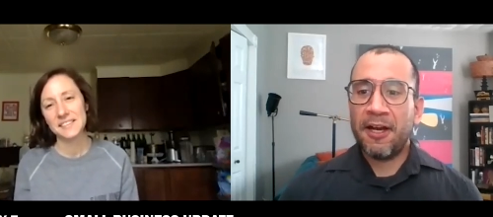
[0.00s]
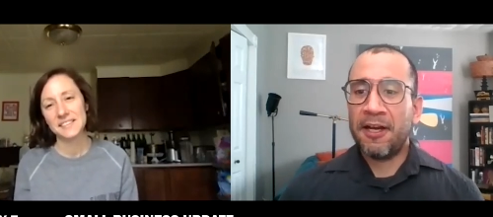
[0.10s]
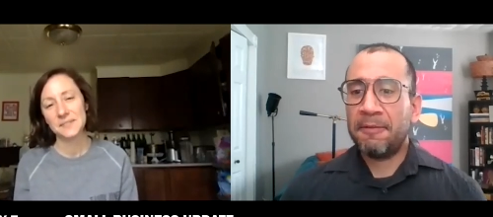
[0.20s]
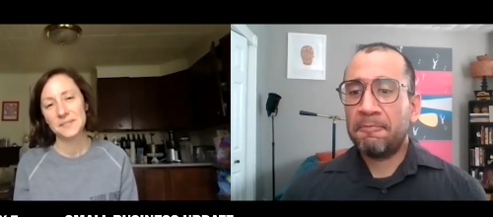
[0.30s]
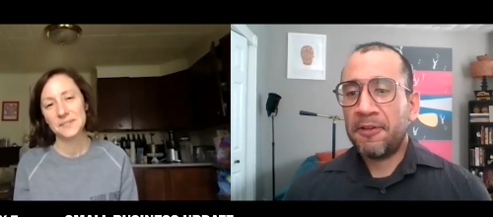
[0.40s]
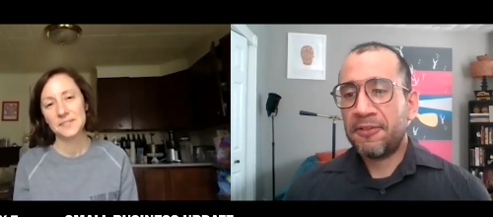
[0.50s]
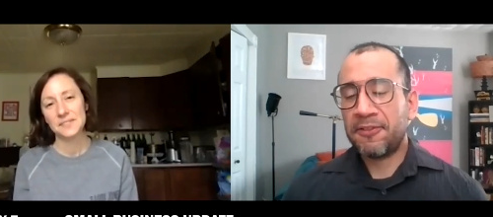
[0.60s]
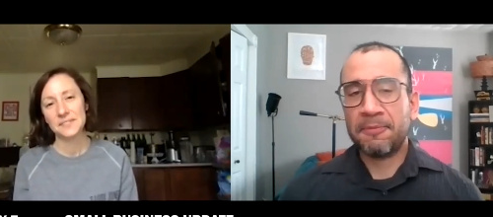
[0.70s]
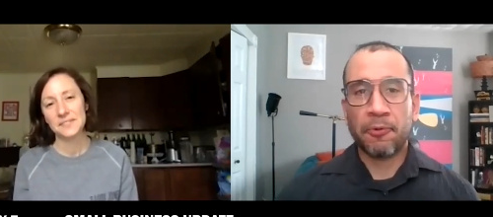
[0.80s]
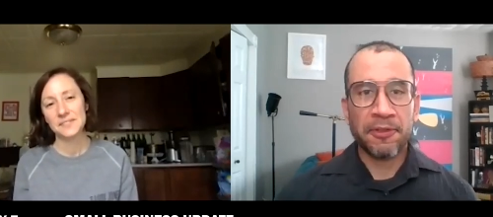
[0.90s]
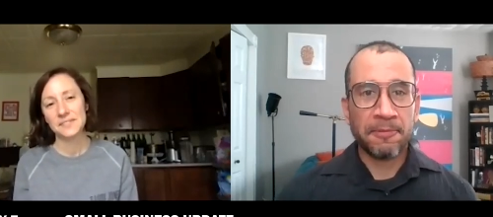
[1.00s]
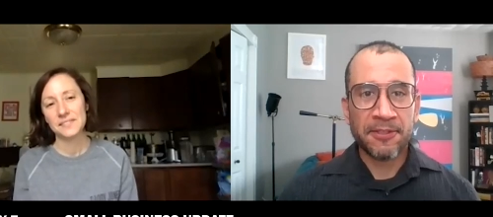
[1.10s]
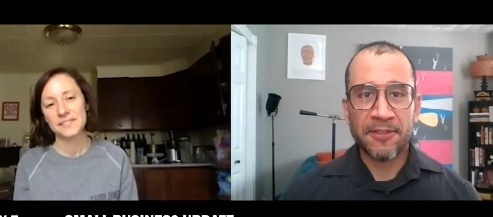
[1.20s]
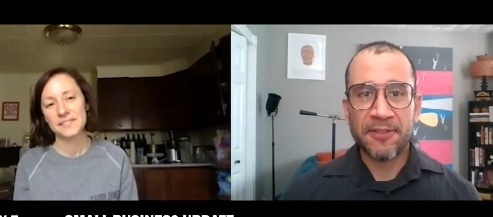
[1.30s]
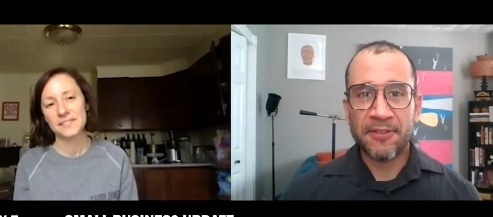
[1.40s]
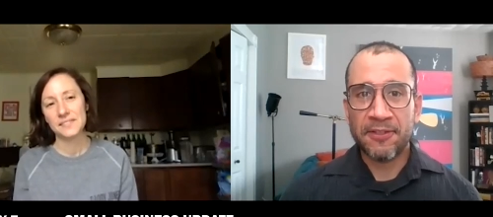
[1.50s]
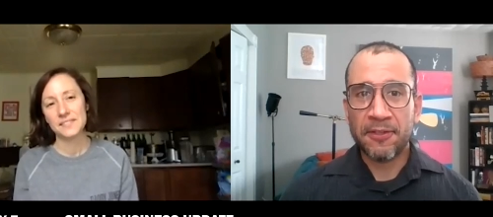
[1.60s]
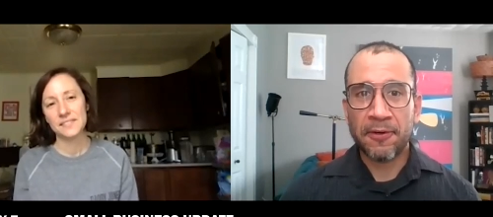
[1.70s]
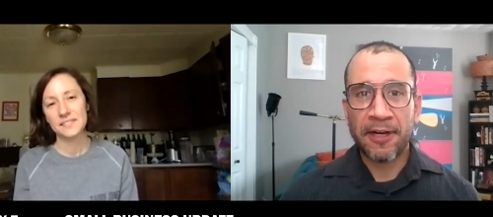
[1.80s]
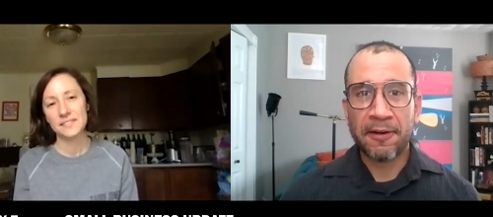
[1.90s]
Speaker 1: uh, support the businesses in
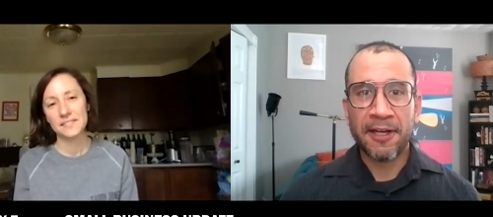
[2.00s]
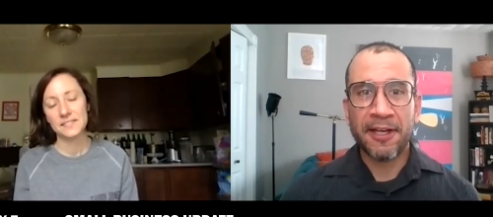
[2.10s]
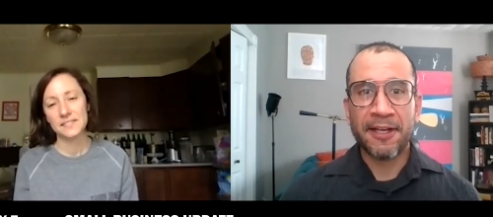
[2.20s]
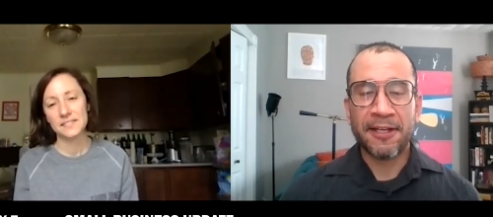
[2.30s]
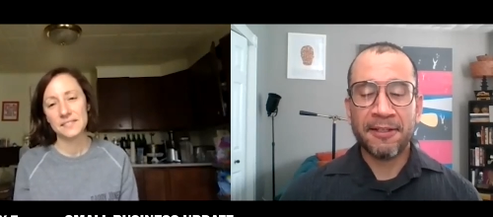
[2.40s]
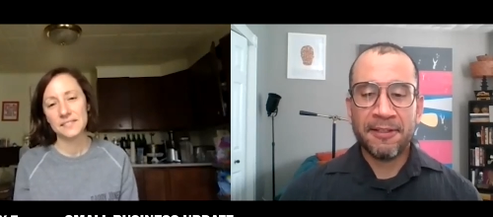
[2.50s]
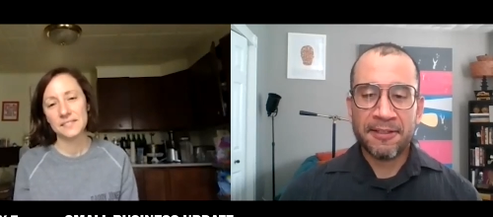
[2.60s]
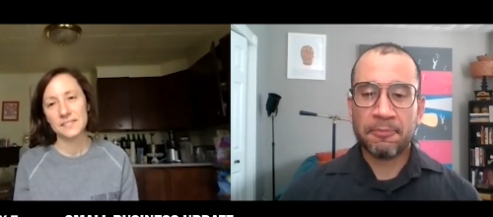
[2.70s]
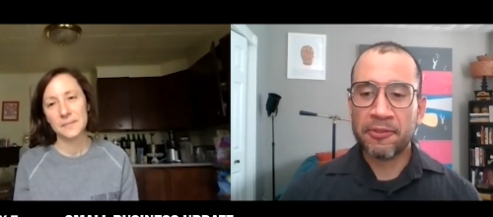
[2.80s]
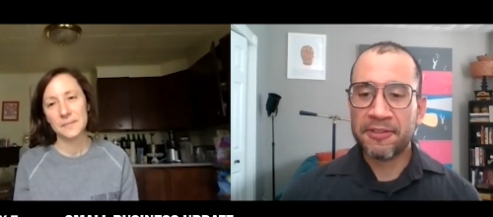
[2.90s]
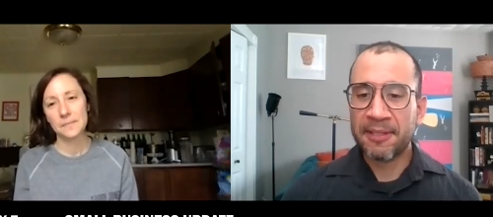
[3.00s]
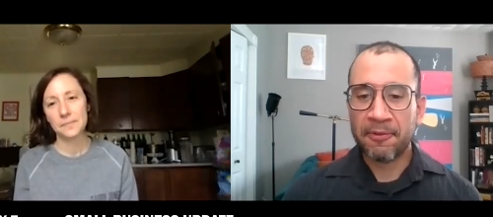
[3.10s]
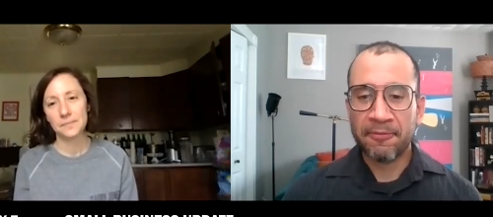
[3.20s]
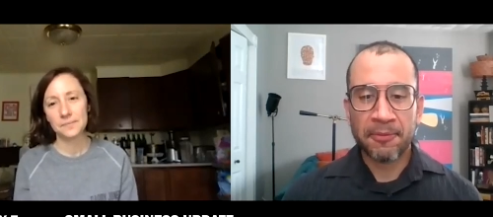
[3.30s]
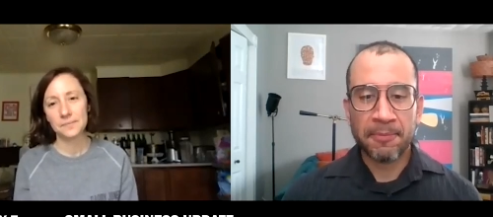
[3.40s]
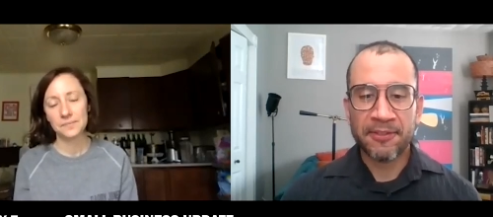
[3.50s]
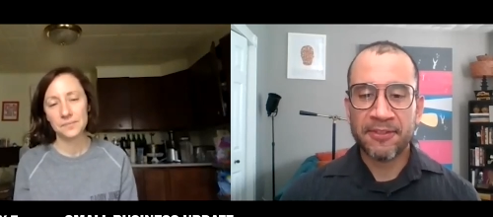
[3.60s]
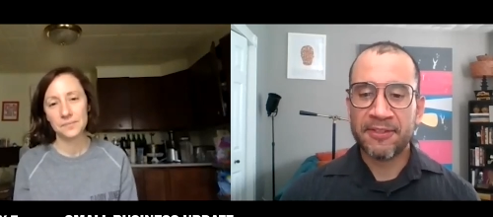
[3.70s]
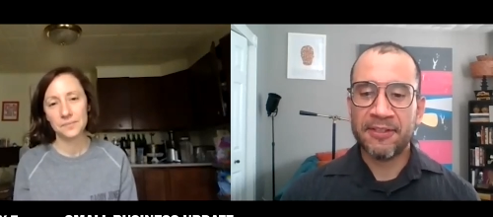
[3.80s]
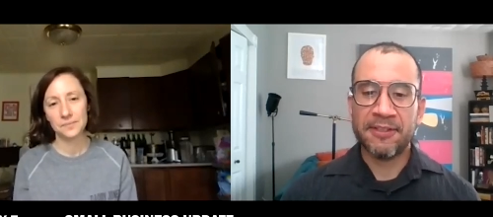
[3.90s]
your area support somerville
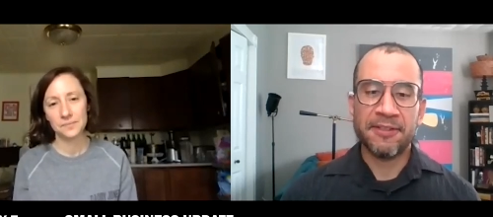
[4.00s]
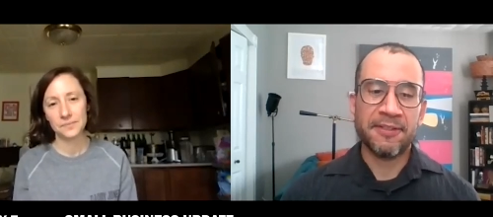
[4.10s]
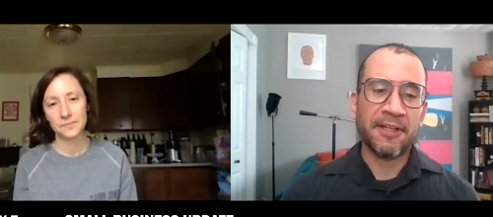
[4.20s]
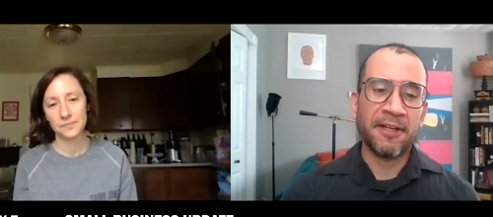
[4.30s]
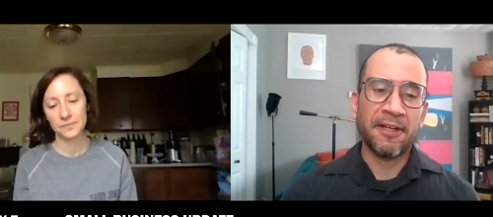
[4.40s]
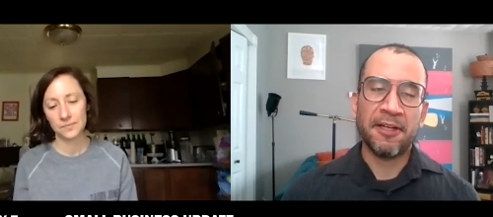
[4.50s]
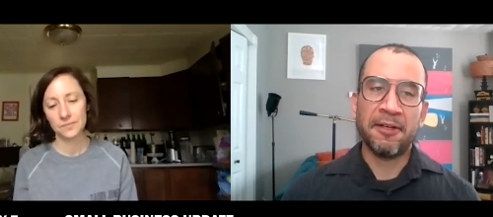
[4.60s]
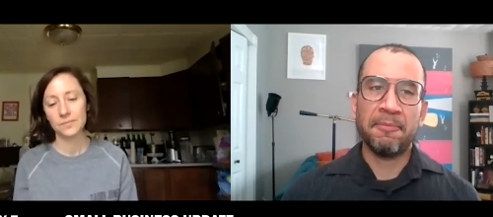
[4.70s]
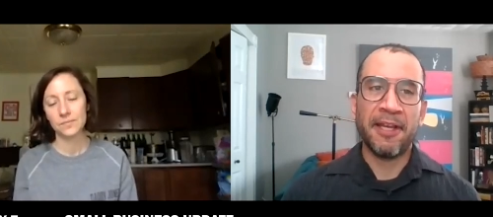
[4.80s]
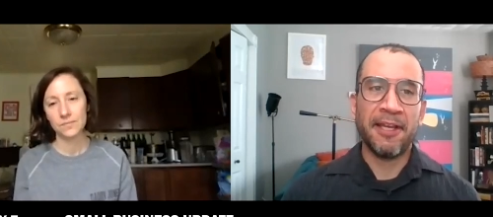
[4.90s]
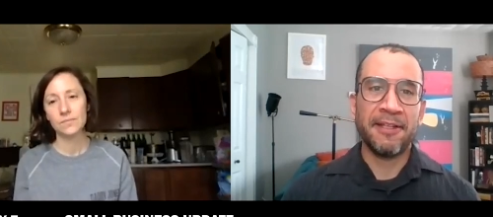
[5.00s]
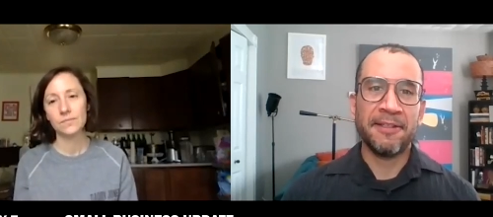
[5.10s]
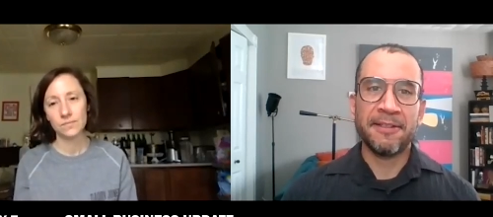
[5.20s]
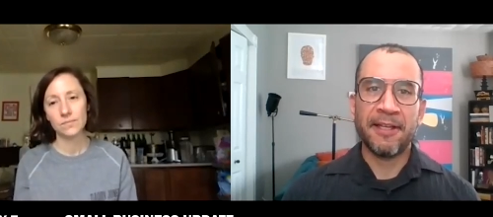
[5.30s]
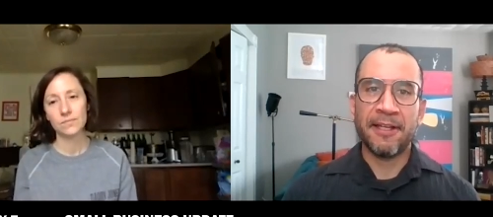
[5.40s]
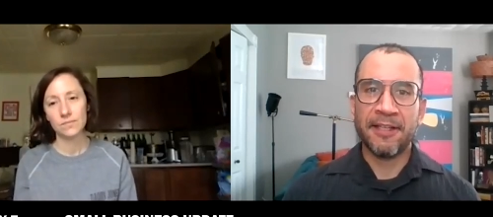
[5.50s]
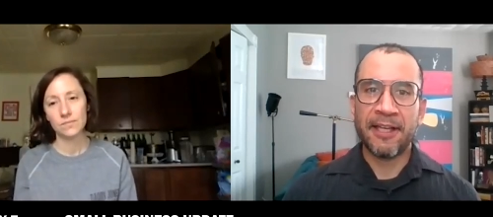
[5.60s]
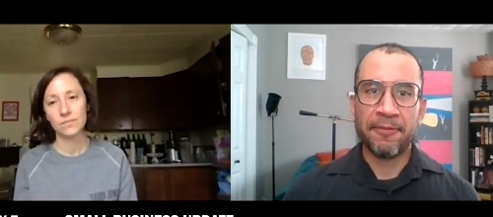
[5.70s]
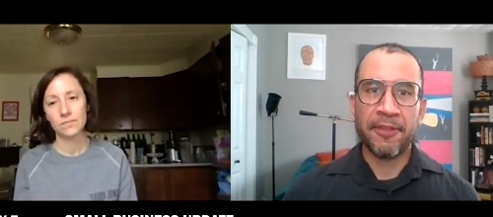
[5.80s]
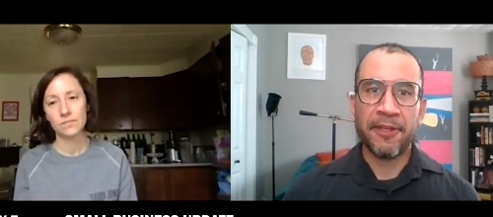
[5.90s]
businesses um, and and
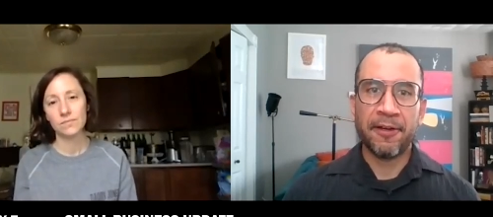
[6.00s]
get out